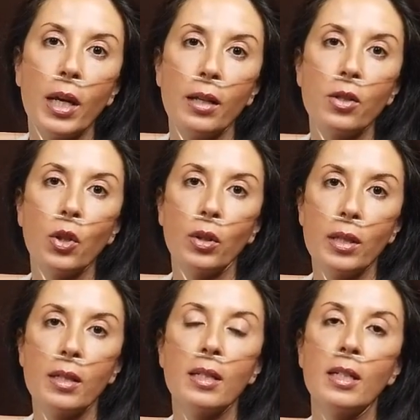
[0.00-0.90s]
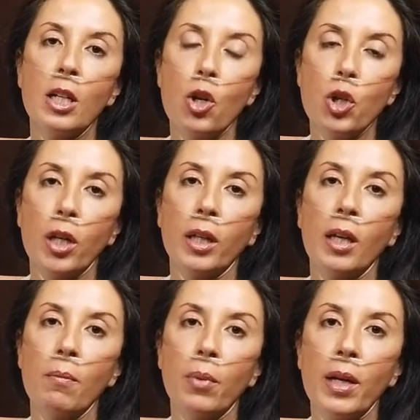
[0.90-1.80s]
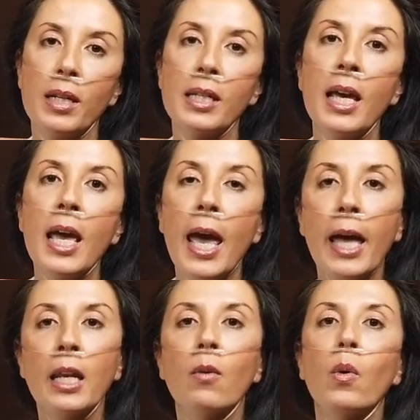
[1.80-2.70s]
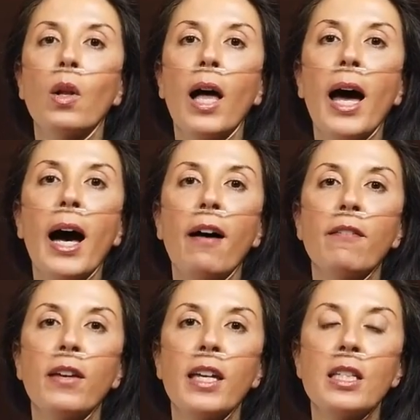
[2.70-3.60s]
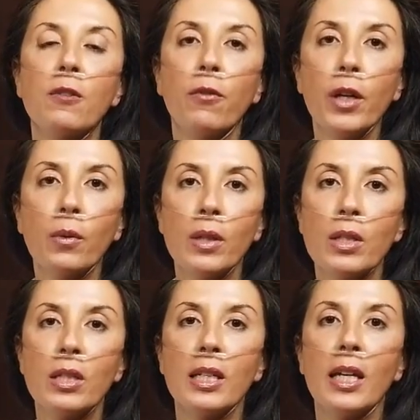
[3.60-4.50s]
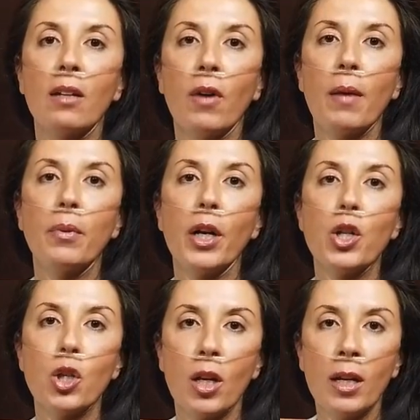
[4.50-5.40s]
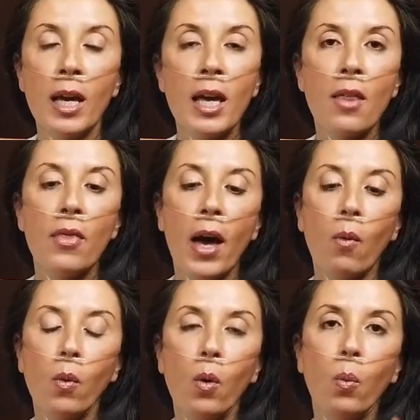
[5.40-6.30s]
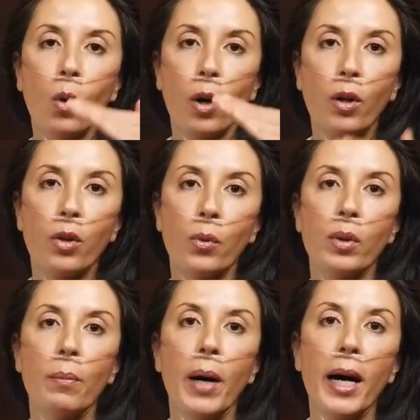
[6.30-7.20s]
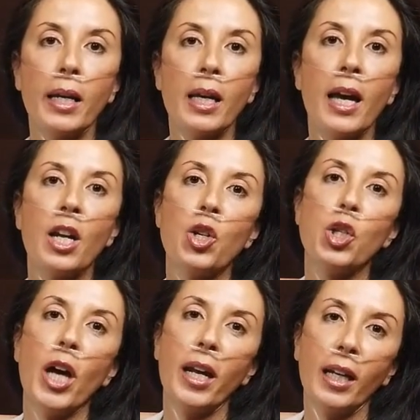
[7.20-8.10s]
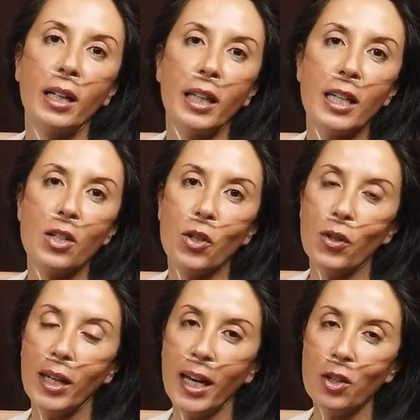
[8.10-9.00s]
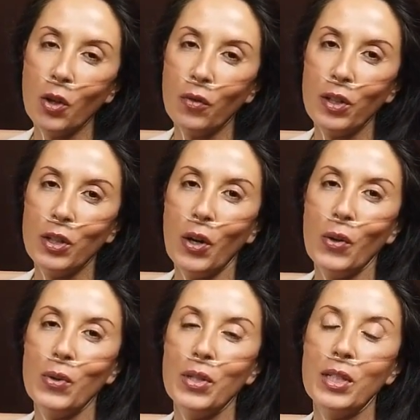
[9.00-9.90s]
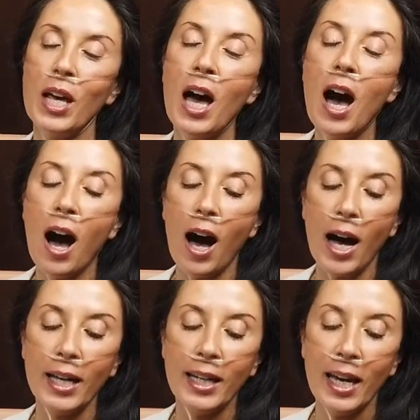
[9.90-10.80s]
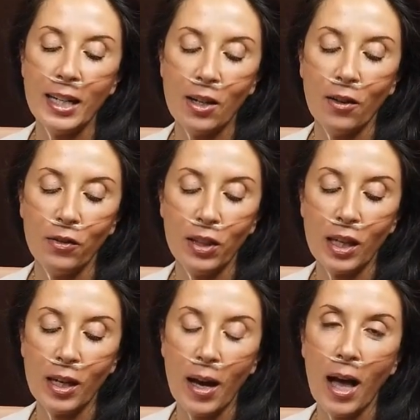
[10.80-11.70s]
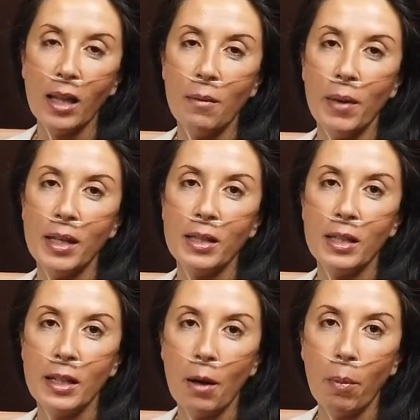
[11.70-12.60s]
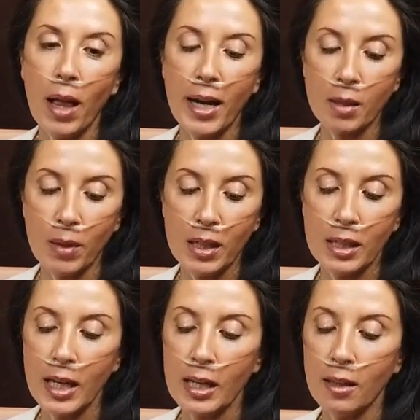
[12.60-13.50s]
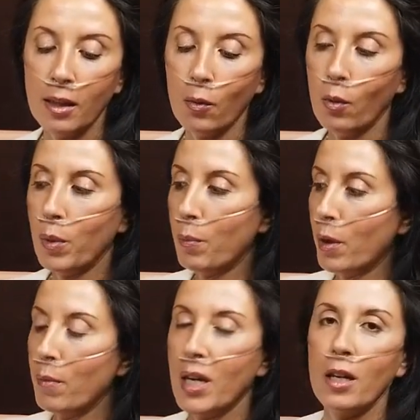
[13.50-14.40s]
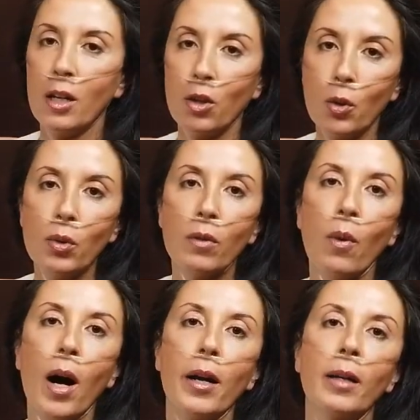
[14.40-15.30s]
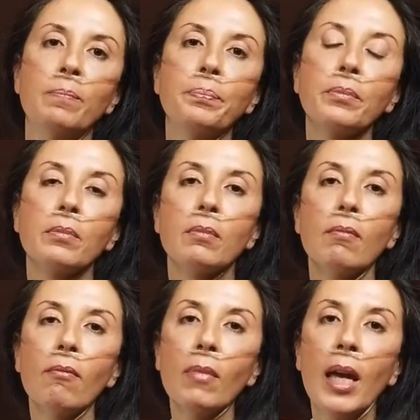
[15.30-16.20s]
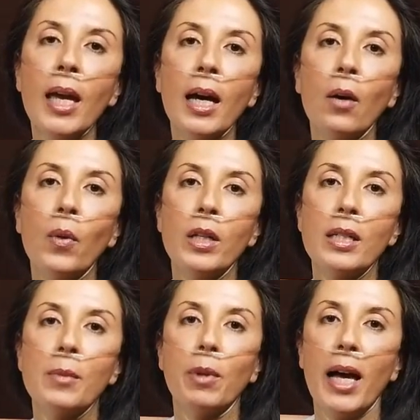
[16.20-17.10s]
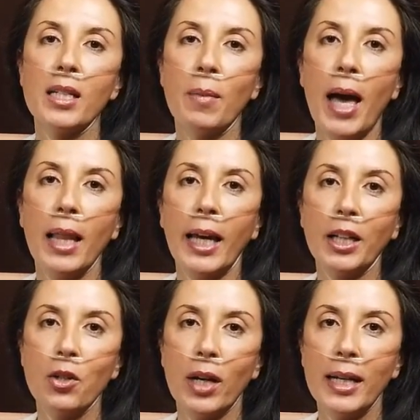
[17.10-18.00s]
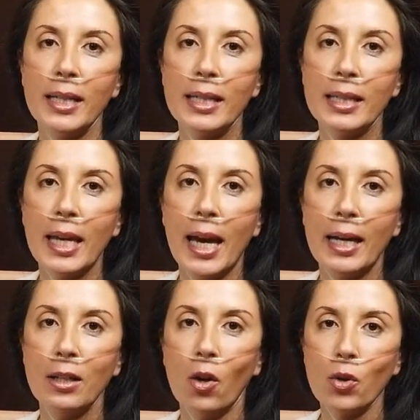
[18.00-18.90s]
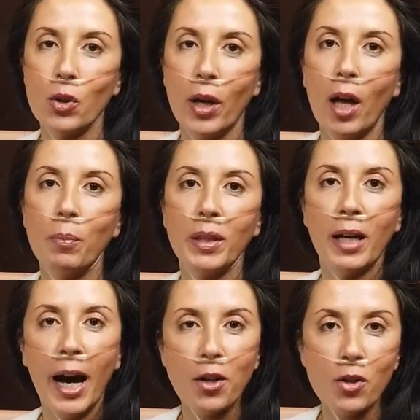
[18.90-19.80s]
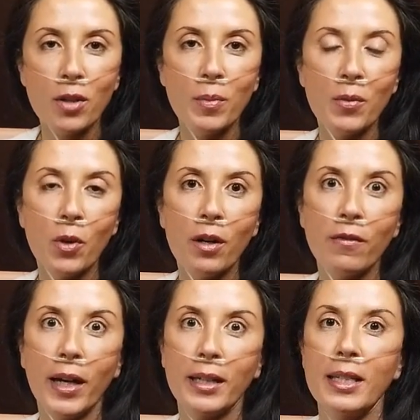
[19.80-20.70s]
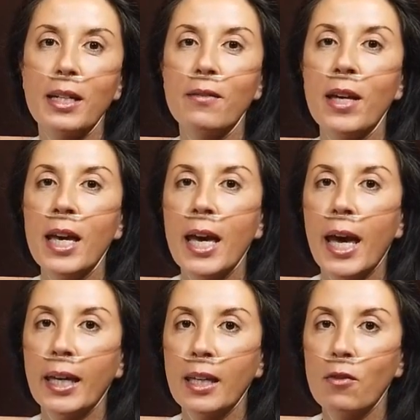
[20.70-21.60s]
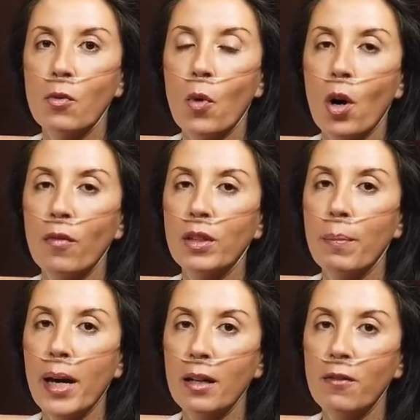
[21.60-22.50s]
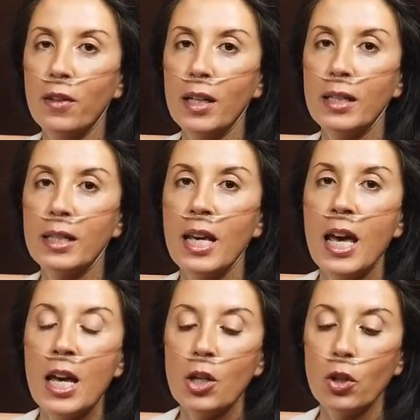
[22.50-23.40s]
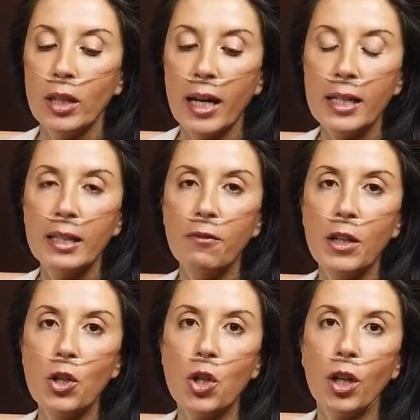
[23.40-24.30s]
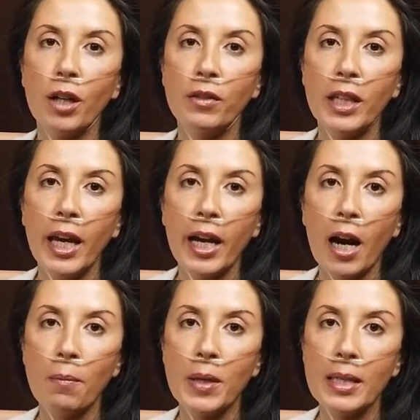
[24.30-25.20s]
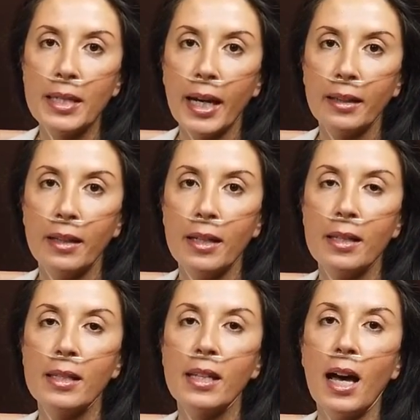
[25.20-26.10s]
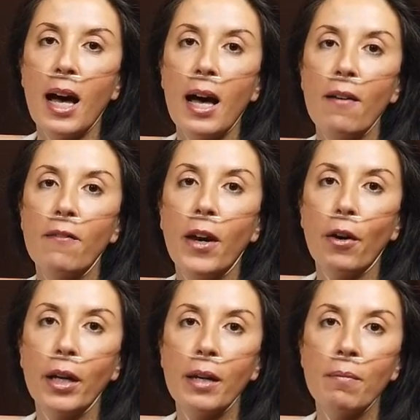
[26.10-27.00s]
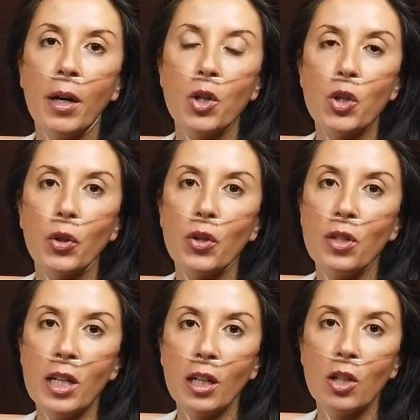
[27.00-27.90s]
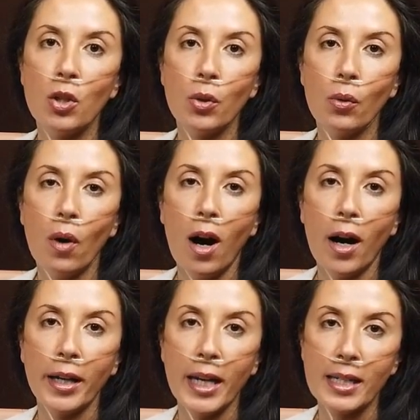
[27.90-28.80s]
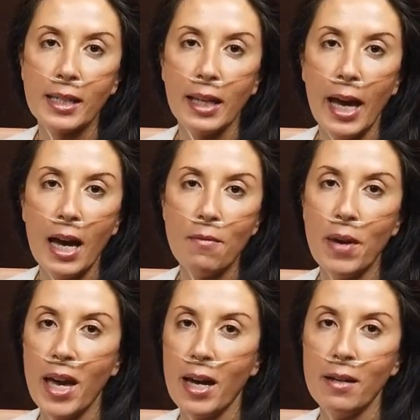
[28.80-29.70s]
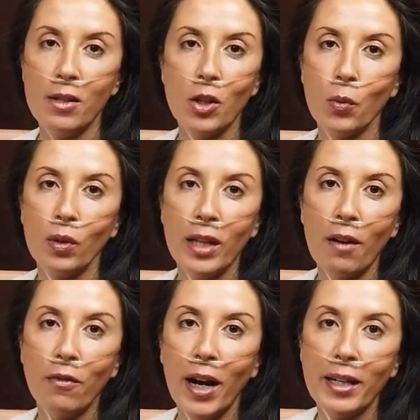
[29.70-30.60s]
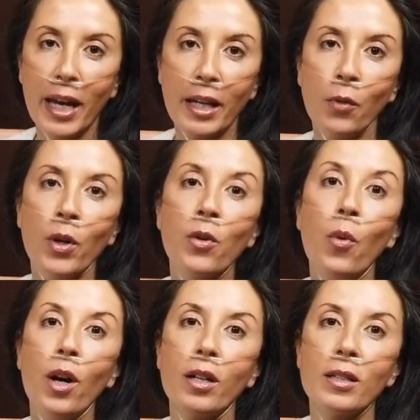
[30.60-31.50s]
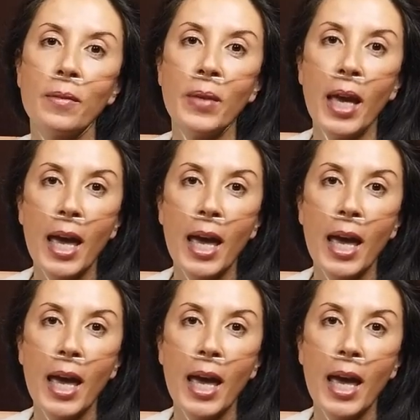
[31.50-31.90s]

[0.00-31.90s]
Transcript: And so this is an energetic imprint, and it will have its frequency and vibration that will work through the body energetically. So you can't overdose on any of the elements in their plasma state that will be permeating through the water with its plasma electrons, and also helping the hydrogen be more effective and give you more of the benefits. So that is the feature of the ARP Tech, that it's very much so unique to our Yes Lab, and you will not find anywhere in the world.